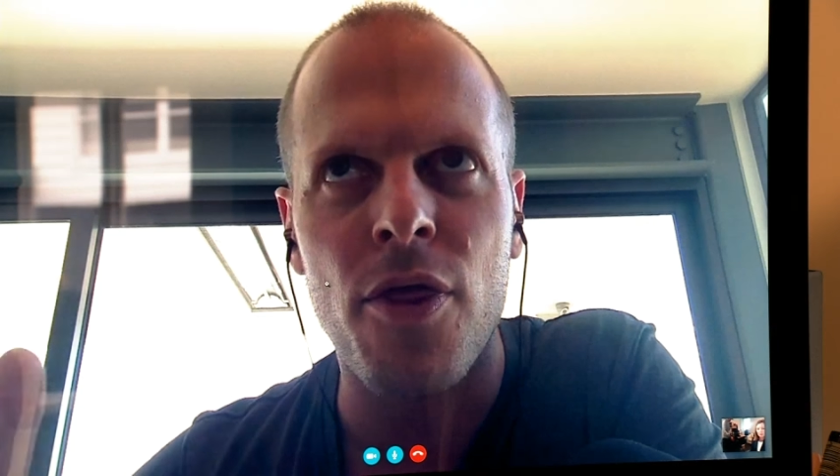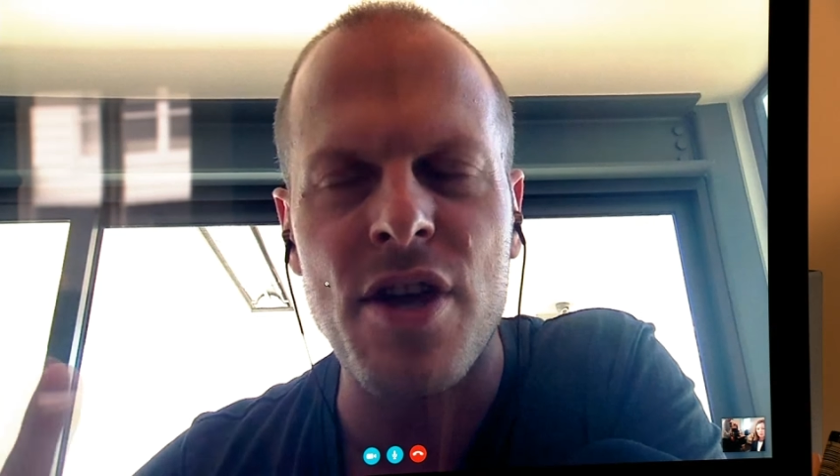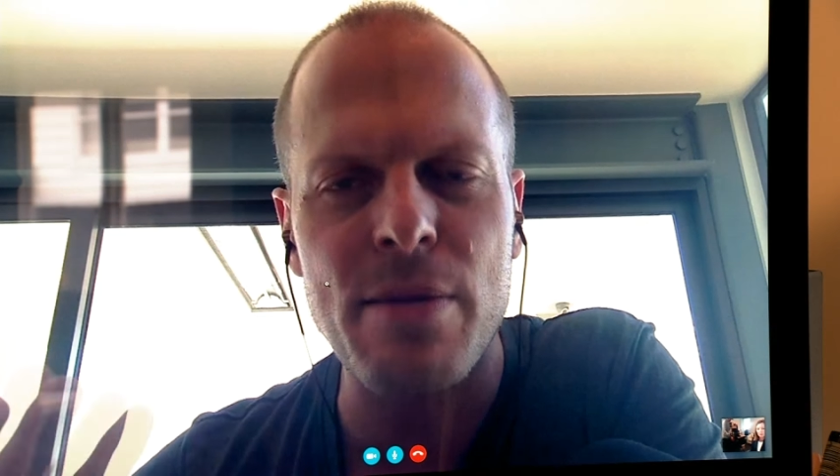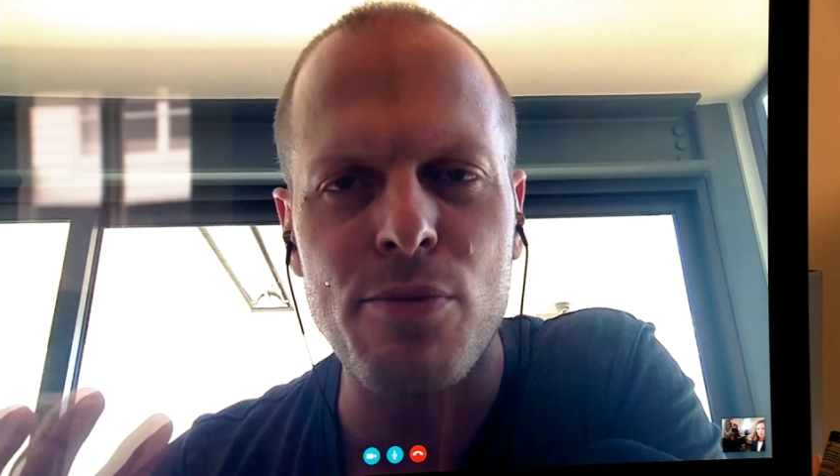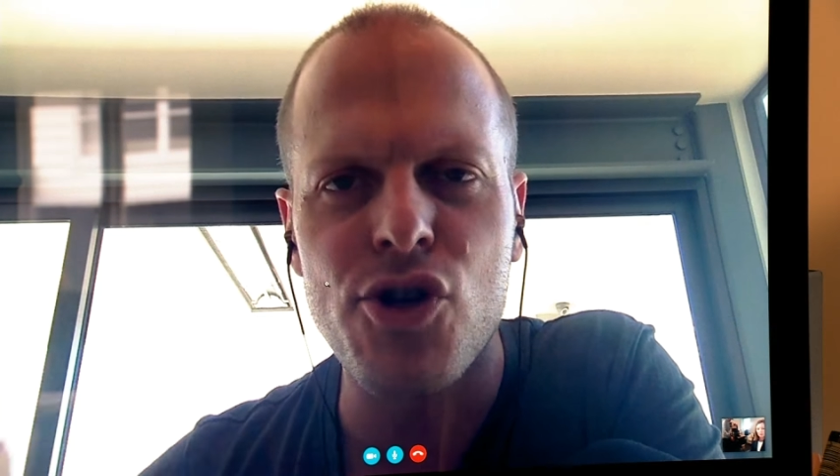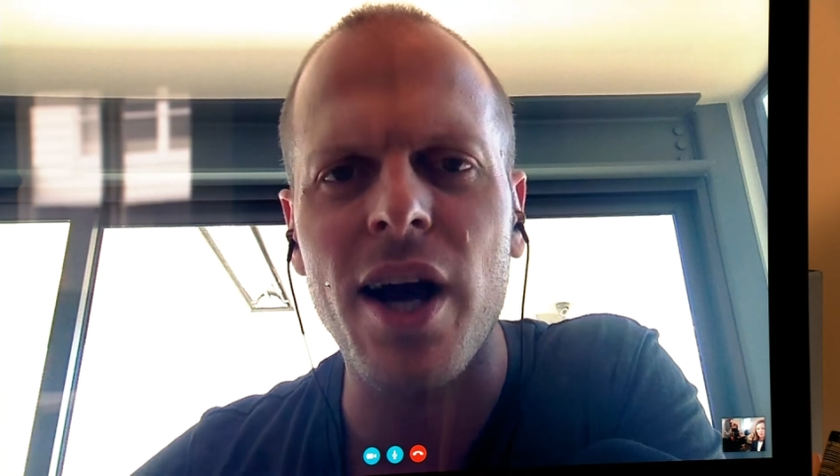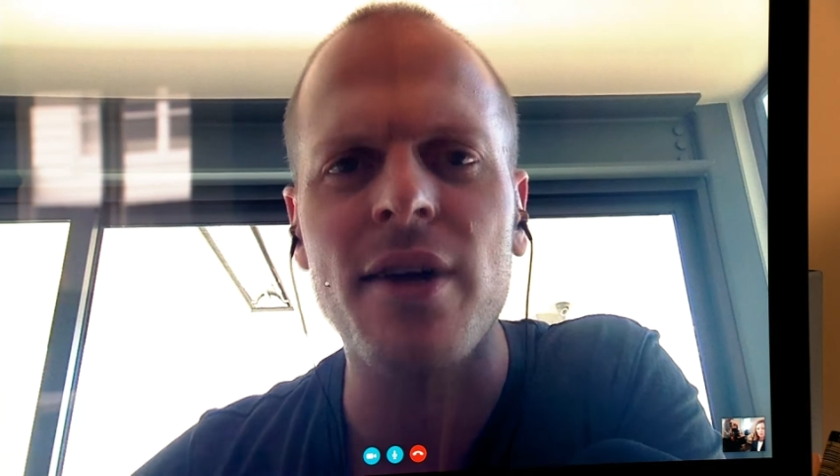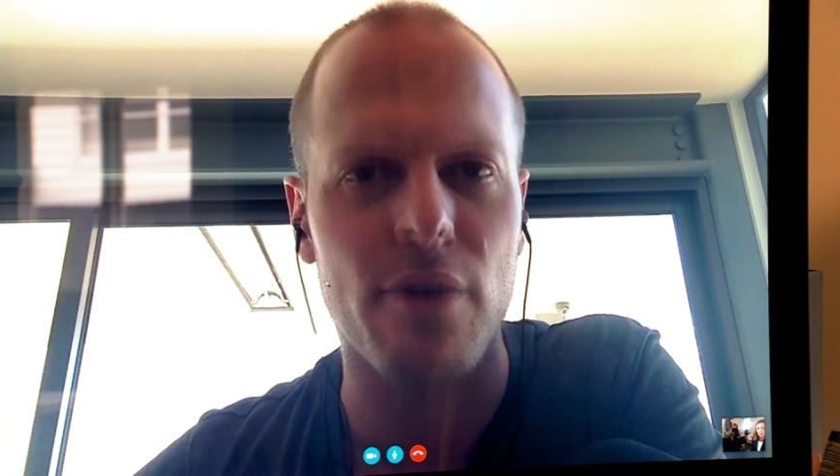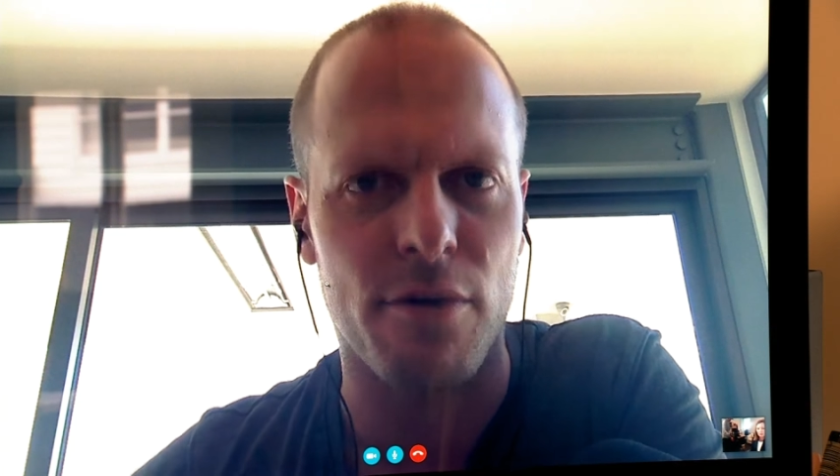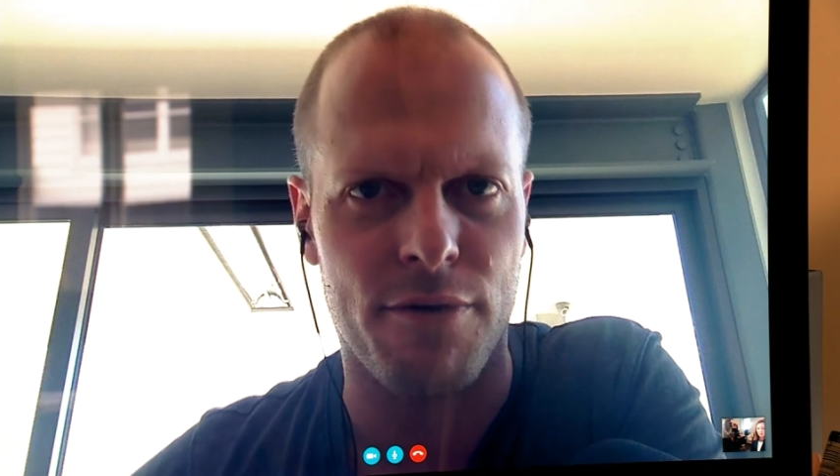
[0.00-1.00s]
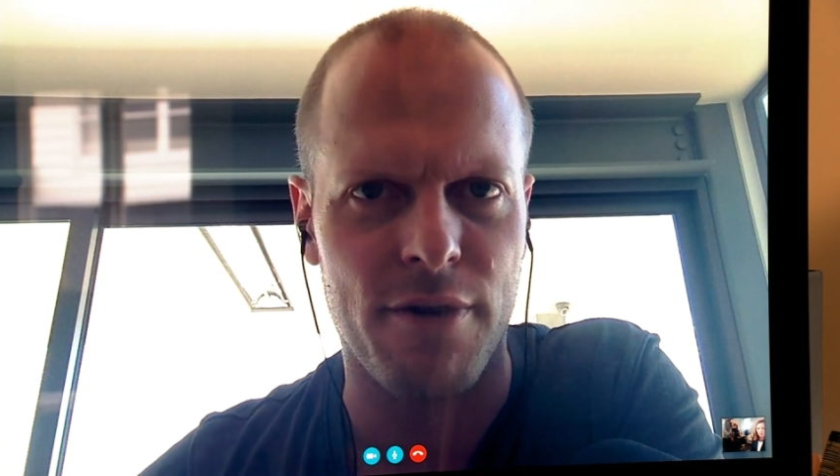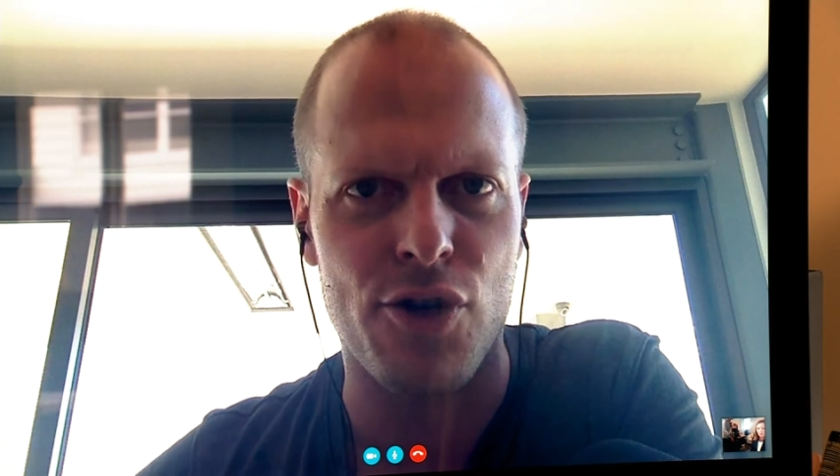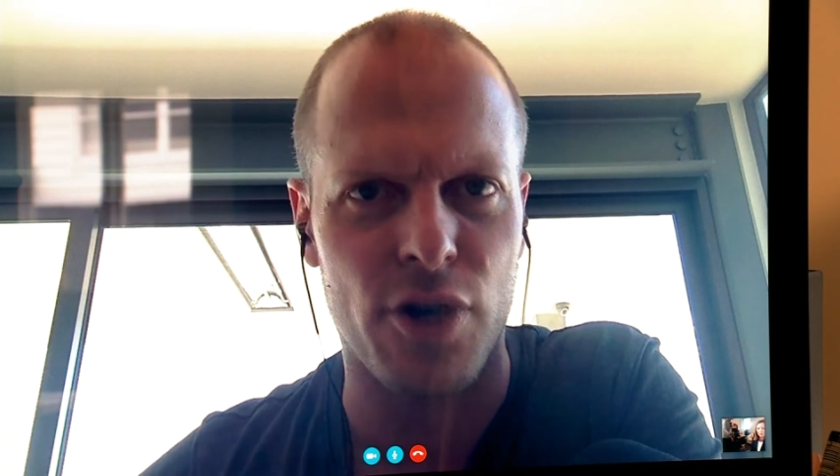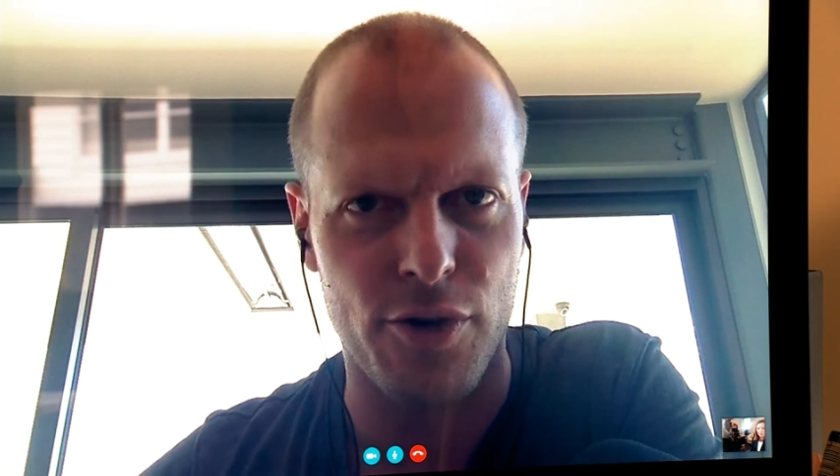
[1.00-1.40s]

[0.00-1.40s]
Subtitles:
The objective, I should